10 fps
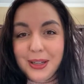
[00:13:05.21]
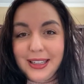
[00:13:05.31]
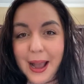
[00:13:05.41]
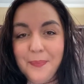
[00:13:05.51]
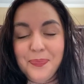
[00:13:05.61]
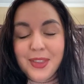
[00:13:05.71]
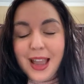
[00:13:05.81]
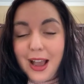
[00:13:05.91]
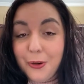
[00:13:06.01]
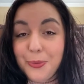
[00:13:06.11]
But yeah,
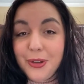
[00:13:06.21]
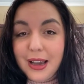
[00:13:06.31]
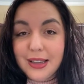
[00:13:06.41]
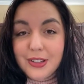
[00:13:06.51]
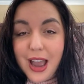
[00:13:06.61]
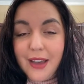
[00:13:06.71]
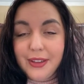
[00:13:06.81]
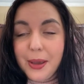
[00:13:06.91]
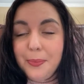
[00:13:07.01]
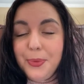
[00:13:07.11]
I hope you guys are
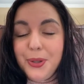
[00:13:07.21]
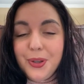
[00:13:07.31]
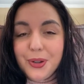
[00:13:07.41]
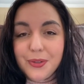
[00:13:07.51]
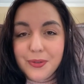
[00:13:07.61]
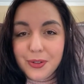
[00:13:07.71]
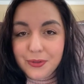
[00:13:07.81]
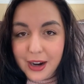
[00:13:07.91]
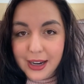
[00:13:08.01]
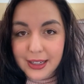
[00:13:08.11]
having a beautiful
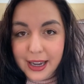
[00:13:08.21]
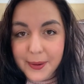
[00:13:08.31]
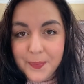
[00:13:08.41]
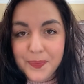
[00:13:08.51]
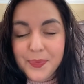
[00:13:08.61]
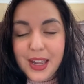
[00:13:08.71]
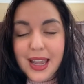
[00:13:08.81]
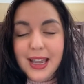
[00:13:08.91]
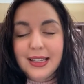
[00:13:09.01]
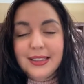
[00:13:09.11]
Friday.
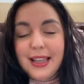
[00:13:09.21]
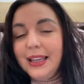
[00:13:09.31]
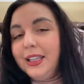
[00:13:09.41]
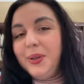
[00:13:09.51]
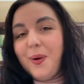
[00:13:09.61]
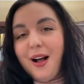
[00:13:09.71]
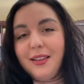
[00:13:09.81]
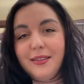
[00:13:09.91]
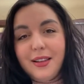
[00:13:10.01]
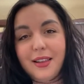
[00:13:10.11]
Sending you all
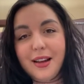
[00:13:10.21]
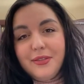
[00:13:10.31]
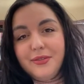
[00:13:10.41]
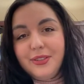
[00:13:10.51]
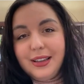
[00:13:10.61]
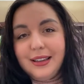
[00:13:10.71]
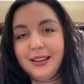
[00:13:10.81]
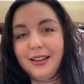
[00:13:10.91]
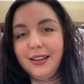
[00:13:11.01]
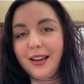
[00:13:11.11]
of the love,
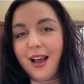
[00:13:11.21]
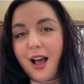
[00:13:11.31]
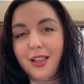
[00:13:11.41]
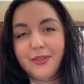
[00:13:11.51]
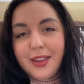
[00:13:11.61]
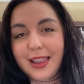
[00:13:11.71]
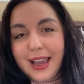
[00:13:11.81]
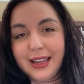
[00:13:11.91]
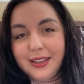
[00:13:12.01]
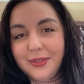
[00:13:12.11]
all of the
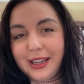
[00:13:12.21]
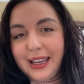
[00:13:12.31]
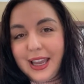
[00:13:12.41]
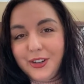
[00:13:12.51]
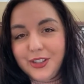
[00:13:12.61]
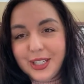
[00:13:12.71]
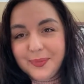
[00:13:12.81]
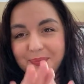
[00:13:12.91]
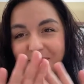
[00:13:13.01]
light, and the Reiki energy.